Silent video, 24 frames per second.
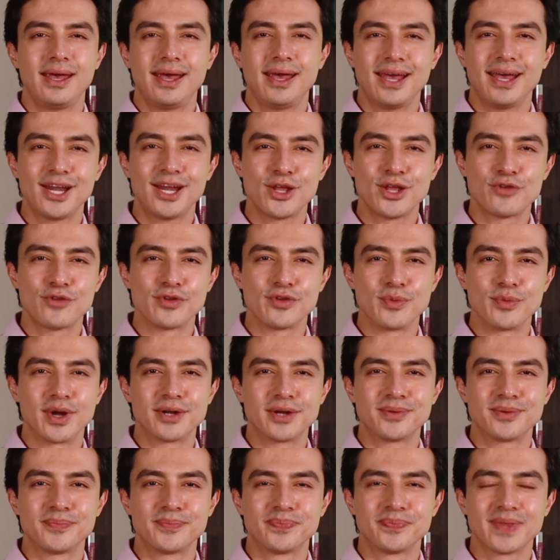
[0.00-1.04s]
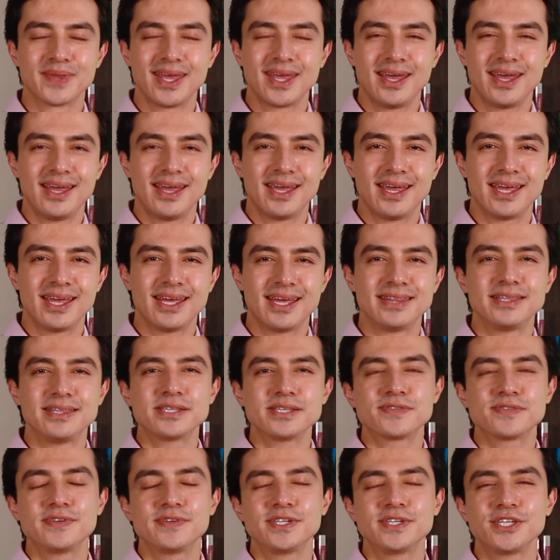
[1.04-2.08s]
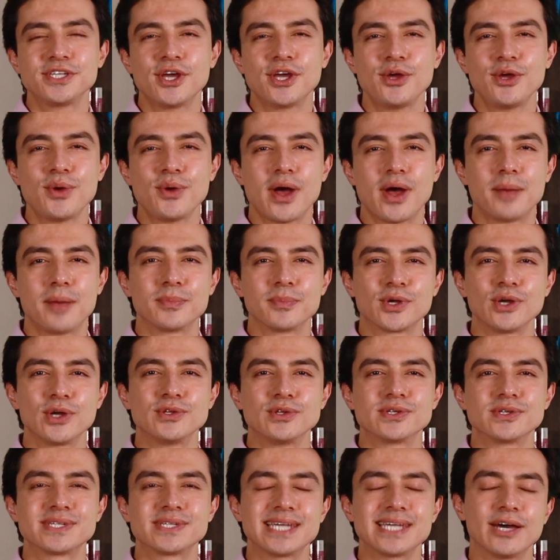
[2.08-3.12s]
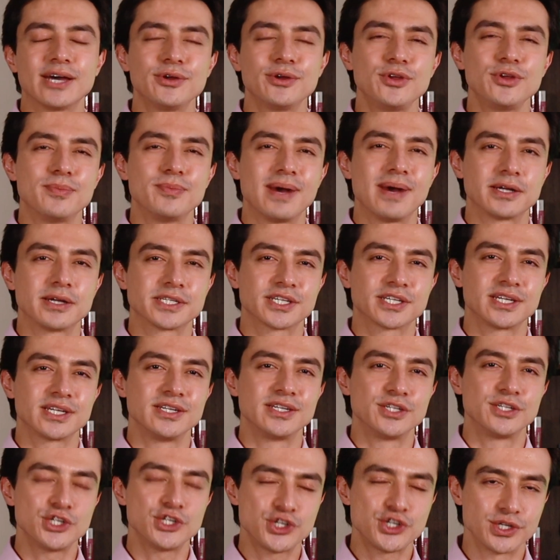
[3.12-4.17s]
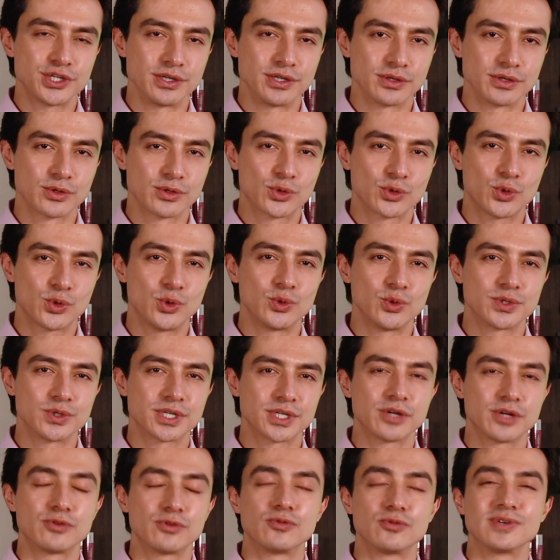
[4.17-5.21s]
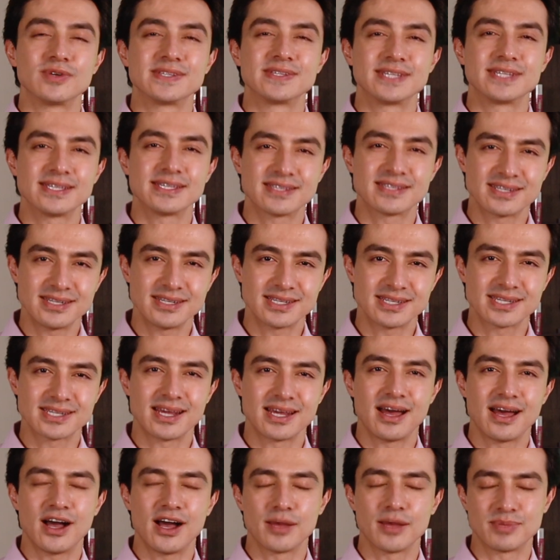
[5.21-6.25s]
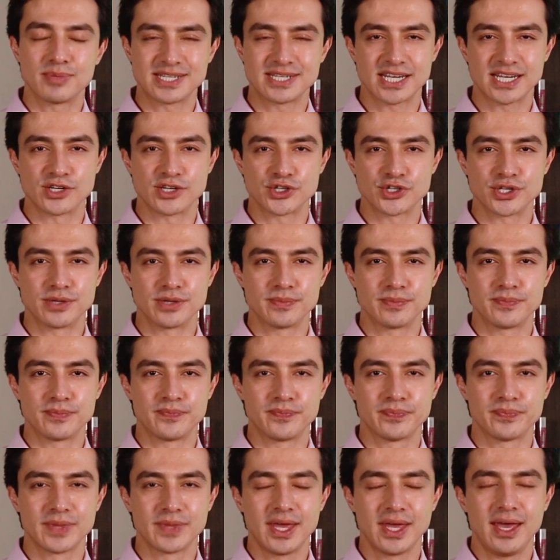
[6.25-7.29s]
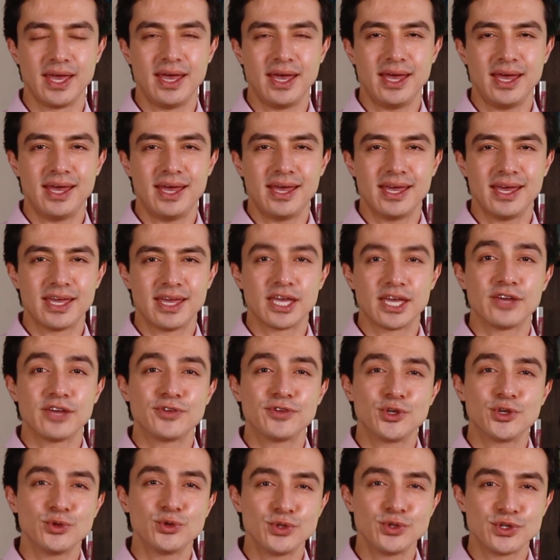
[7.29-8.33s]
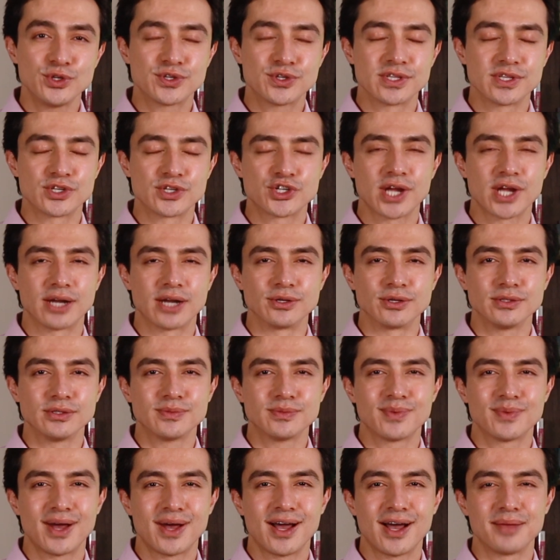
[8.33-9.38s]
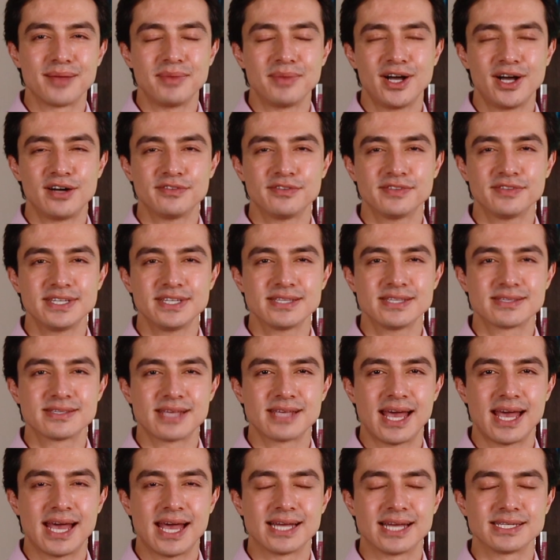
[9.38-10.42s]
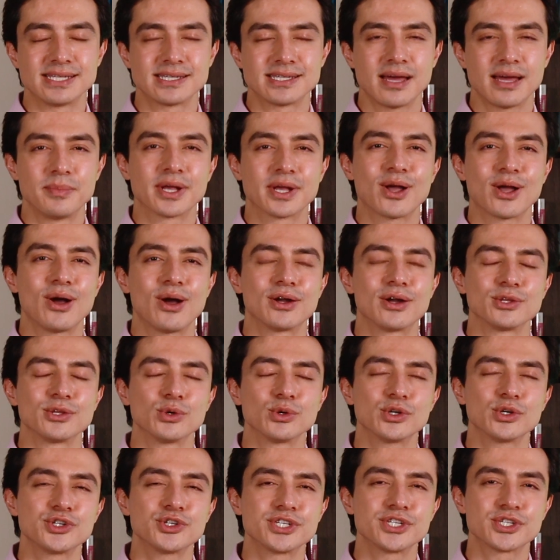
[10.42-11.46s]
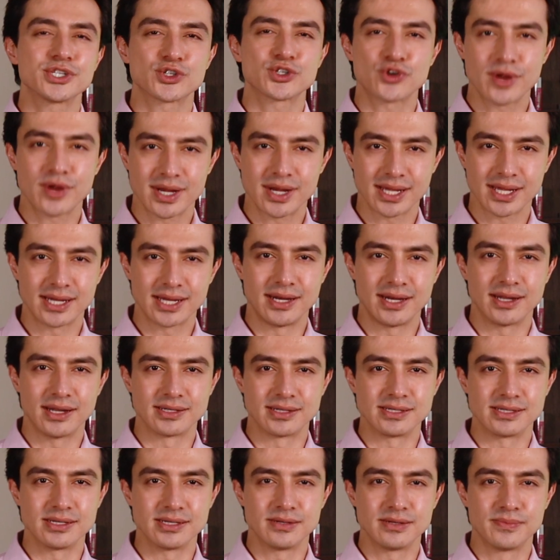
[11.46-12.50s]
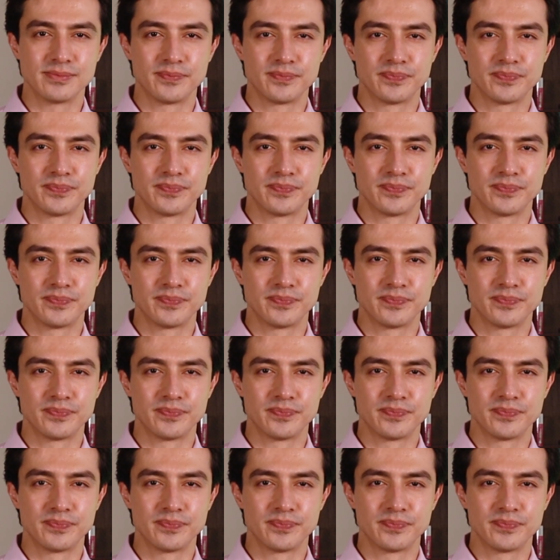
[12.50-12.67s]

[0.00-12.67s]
Hello everyone. In this video, I'm going to tell you about a condition called resistant hypertension. If you're new to the channel, I'm Hafiz and I'm a cardiologist training in London.